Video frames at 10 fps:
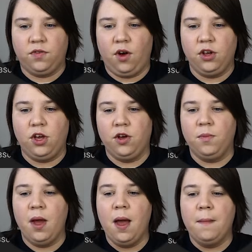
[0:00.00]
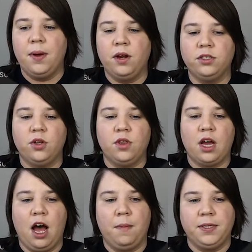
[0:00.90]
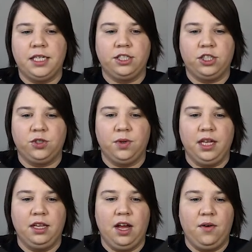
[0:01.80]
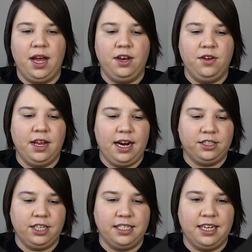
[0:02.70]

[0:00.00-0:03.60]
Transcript: volume, but also the competition's really low. And you can actually